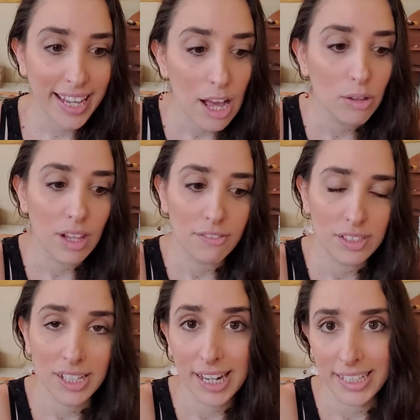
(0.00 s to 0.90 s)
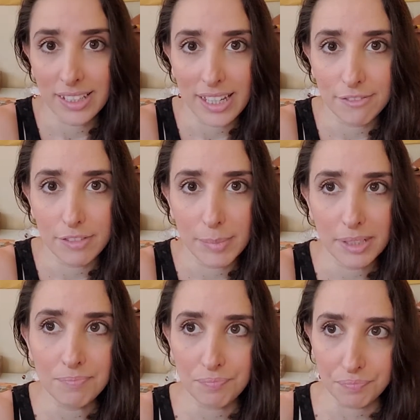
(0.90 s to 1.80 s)
like how love is a guiding light for
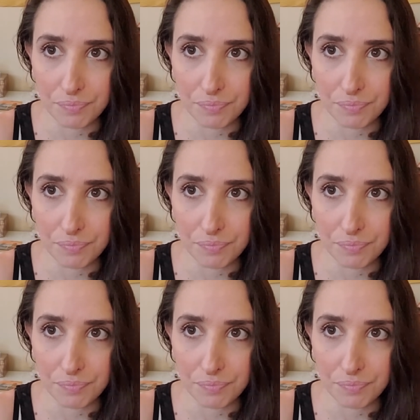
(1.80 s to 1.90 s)
me.